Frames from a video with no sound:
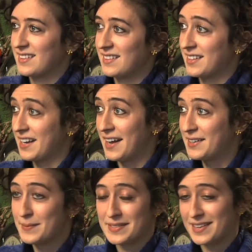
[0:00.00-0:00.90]
the
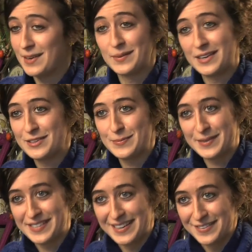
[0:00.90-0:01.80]
condom is not
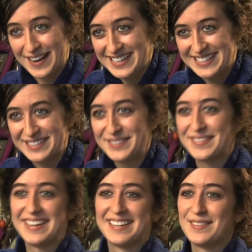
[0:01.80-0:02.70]
100%
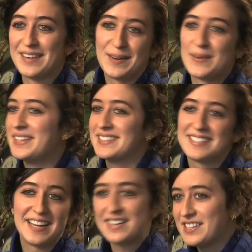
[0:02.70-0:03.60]
effective and I'm not willing to
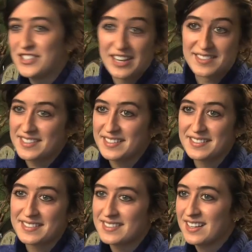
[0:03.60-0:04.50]
take any
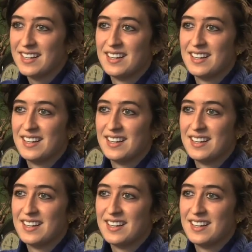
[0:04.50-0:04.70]
chances.